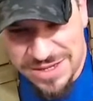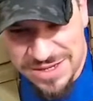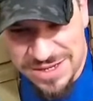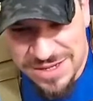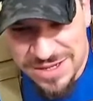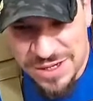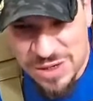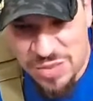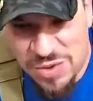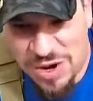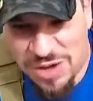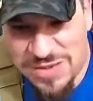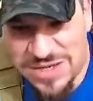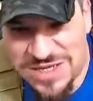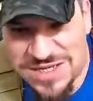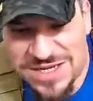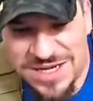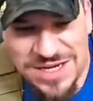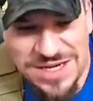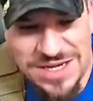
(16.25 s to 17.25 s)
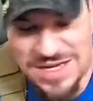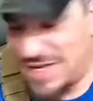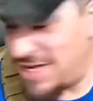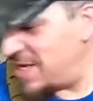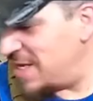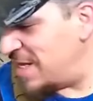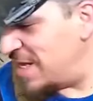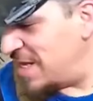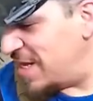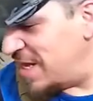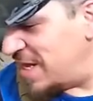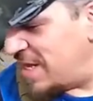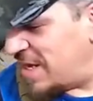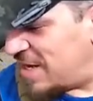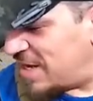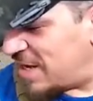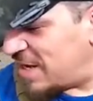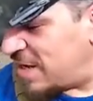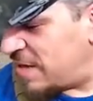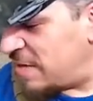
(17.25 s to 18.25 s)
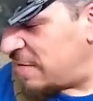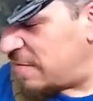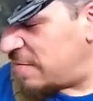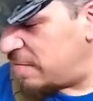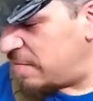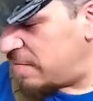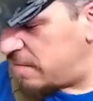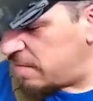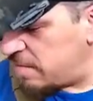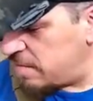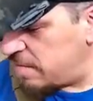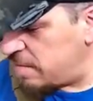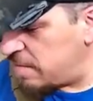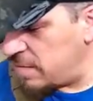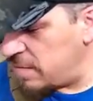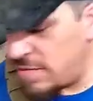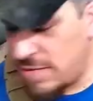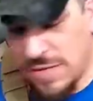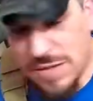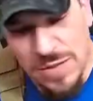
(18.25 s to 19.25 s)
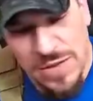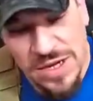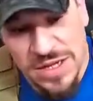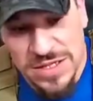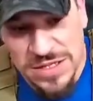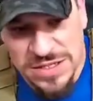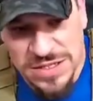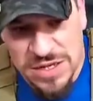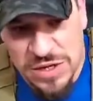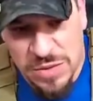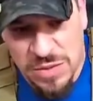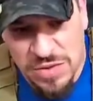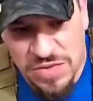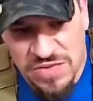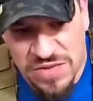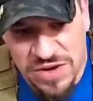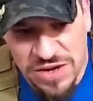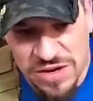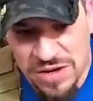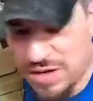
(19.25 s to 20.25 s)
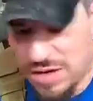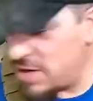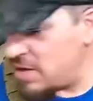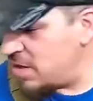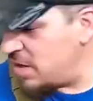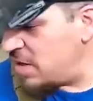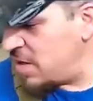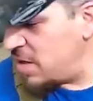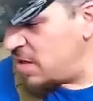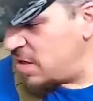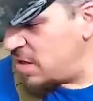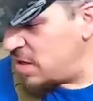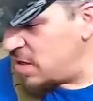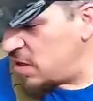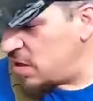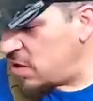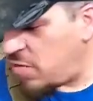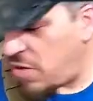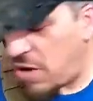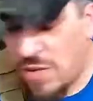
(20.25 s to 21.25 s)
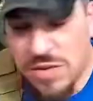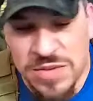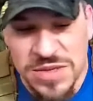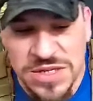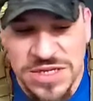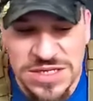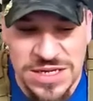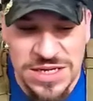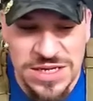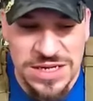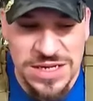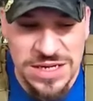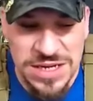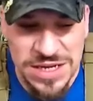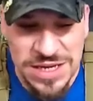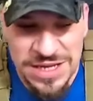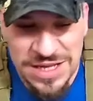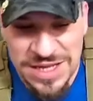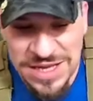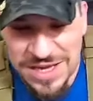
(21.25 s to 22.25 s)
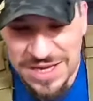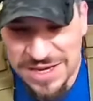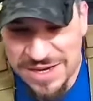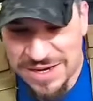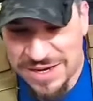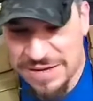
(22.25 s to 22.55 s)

you can probably see it in the. Let me get the setup over here. You can probably see it in the